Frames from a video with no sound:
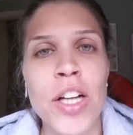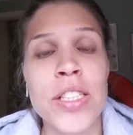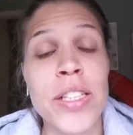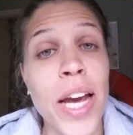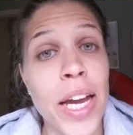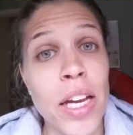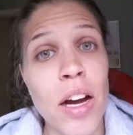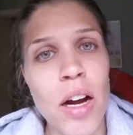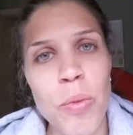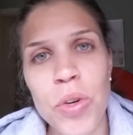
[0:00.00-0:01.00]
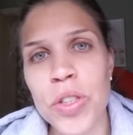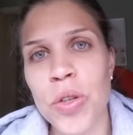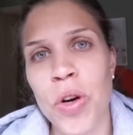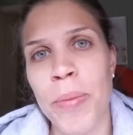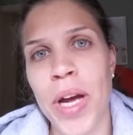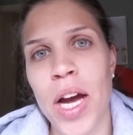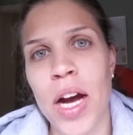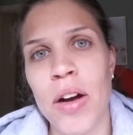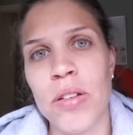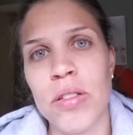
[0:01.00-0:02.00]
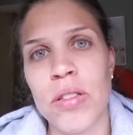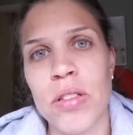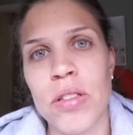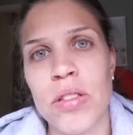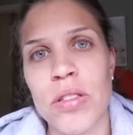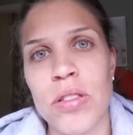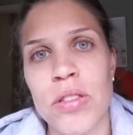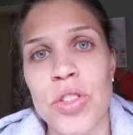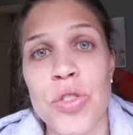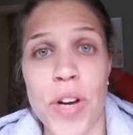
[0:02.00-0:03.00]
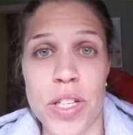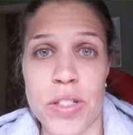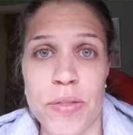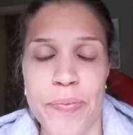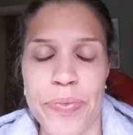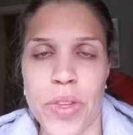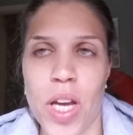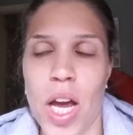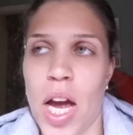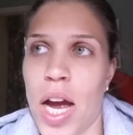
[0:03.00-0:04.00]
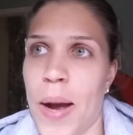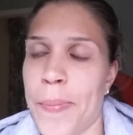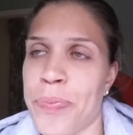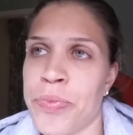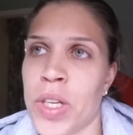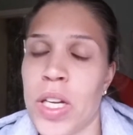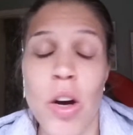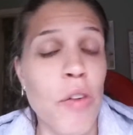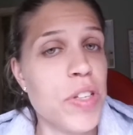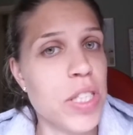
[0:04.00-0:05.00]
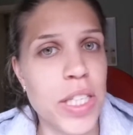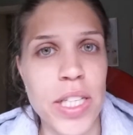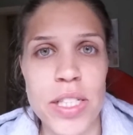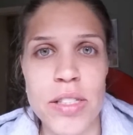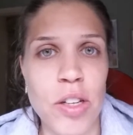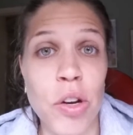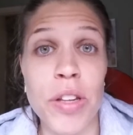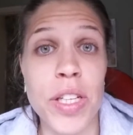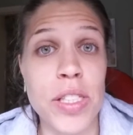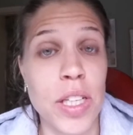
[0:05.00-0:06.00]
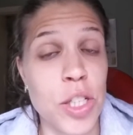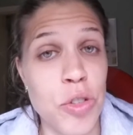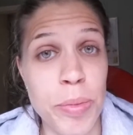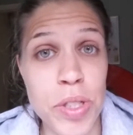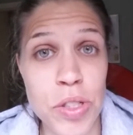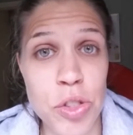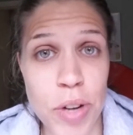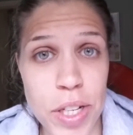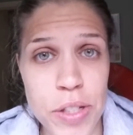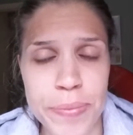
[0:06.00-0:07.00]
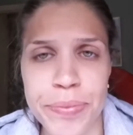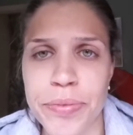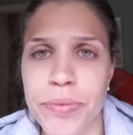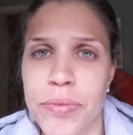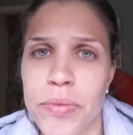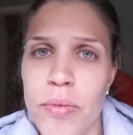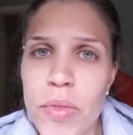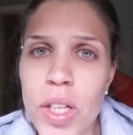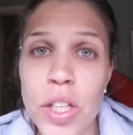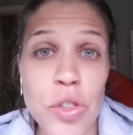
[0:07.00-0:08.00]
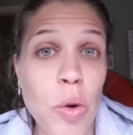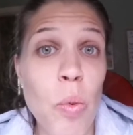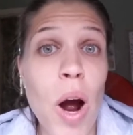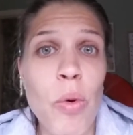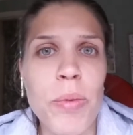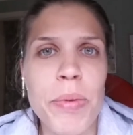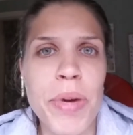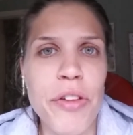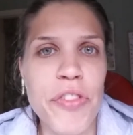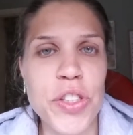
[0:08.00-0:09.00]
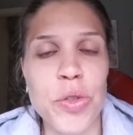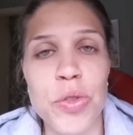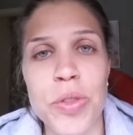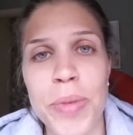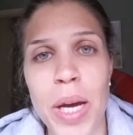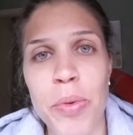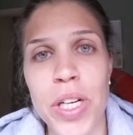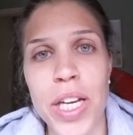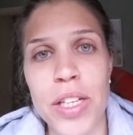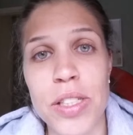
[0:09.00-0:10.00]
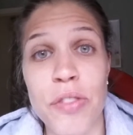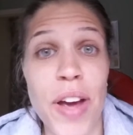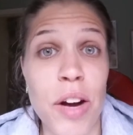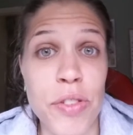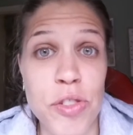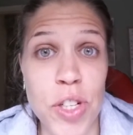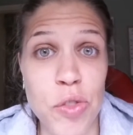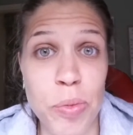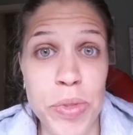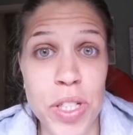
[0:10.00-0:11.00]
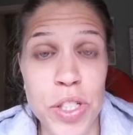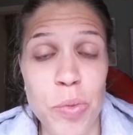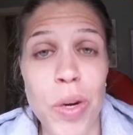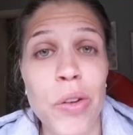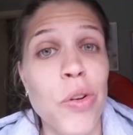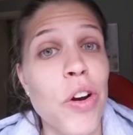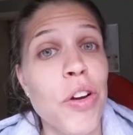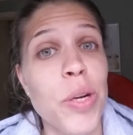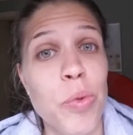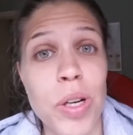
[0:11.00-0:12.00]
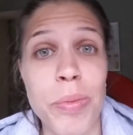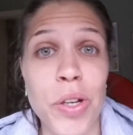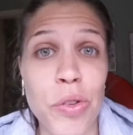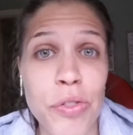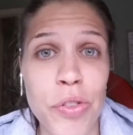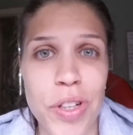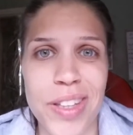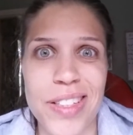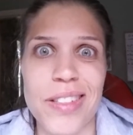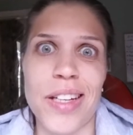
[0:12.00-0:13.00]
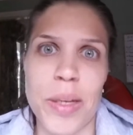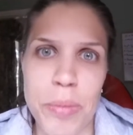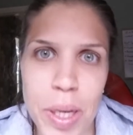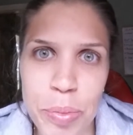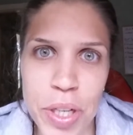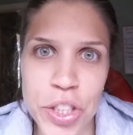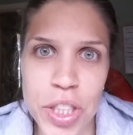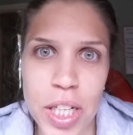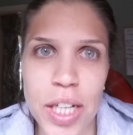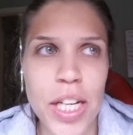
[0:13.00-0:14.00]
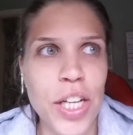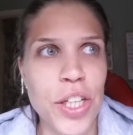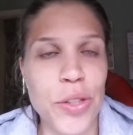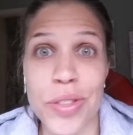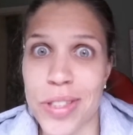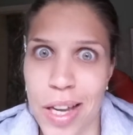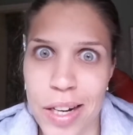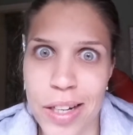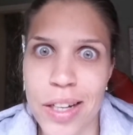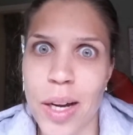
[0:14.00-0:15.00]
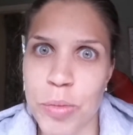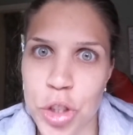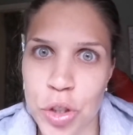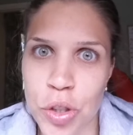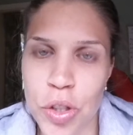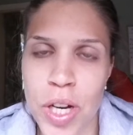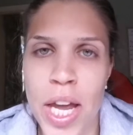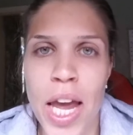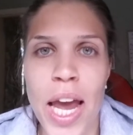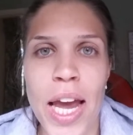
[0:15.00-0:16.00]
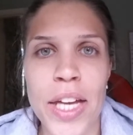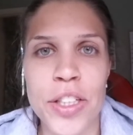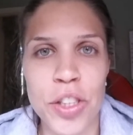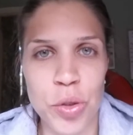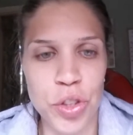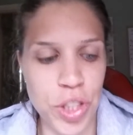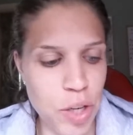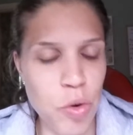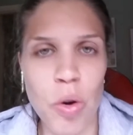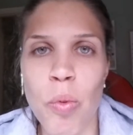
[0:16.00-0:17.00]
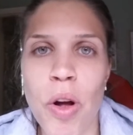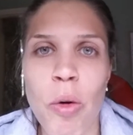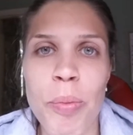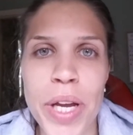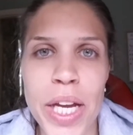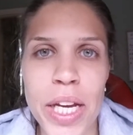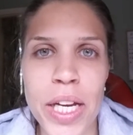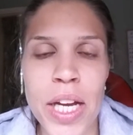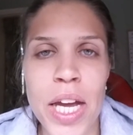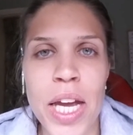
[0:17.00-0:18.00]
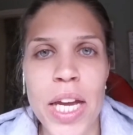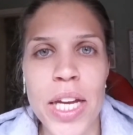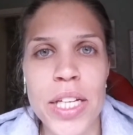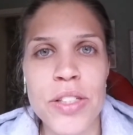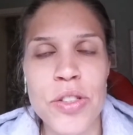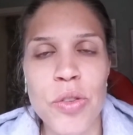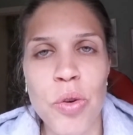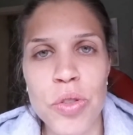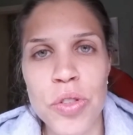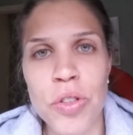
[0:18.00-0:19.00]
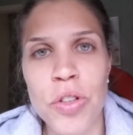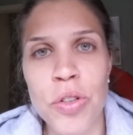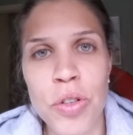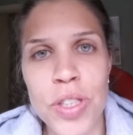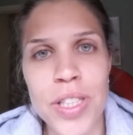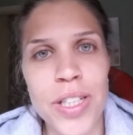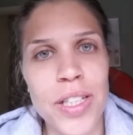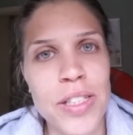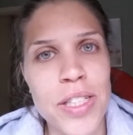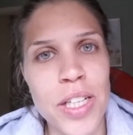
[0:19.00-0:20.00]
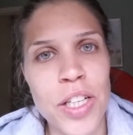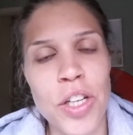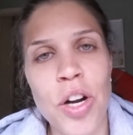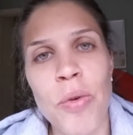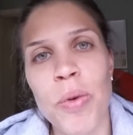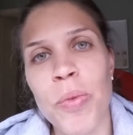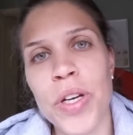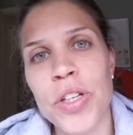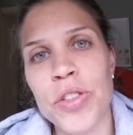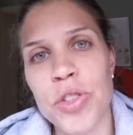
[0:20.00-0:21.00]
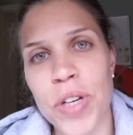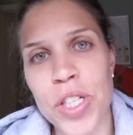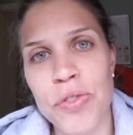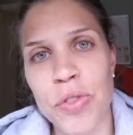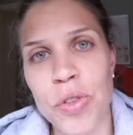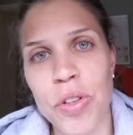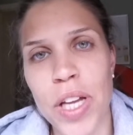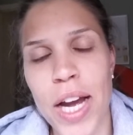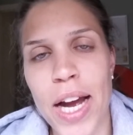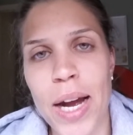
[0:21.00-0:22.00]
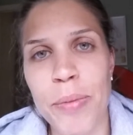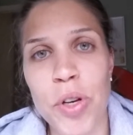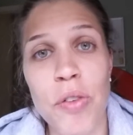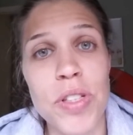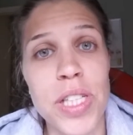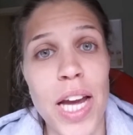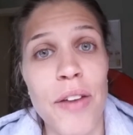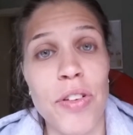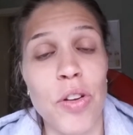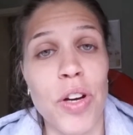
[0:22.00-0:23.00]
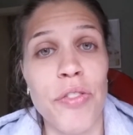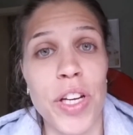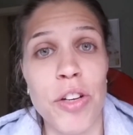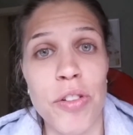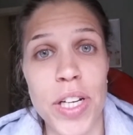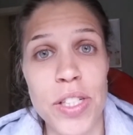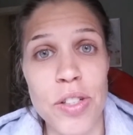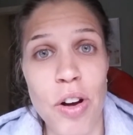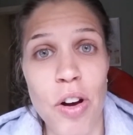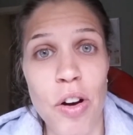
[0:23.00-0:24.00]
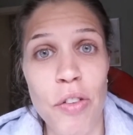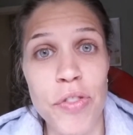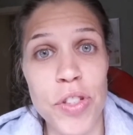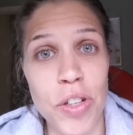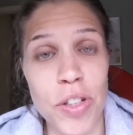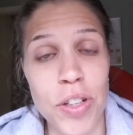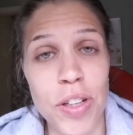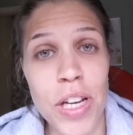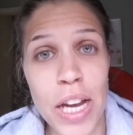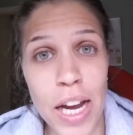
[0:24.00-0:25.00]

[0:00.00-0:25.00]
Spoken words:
Today, I want to talk about stress. Obviously, there's a lot of things that contribute to stress. So why would it be beneficial to be able to get yourself out of a stressful position? Well, not only would it be good for things like your blood pressure, your sanity, I'm sure, and your general well-being, it's also good to consider, you know what, when you're stressful, you obviously have a lot of increase of certain